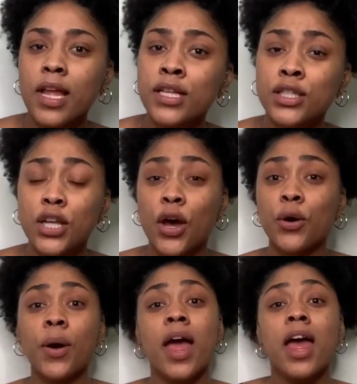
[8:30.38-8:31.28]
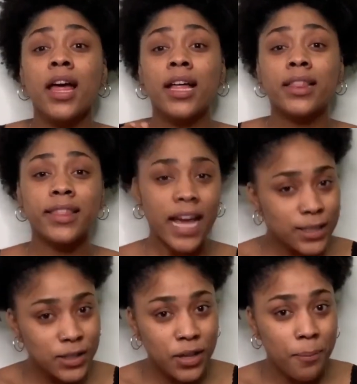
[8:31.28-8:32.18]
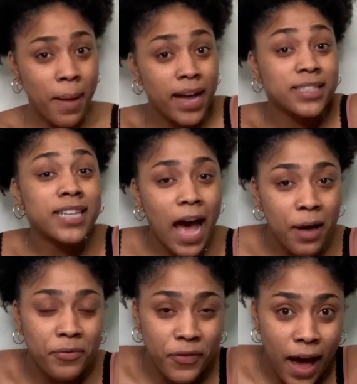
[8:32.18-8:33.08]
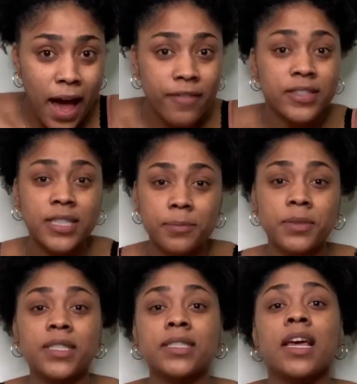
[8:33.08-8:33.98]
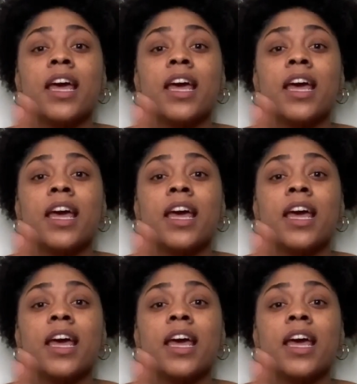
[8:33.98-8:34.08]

So that's my top 5 tips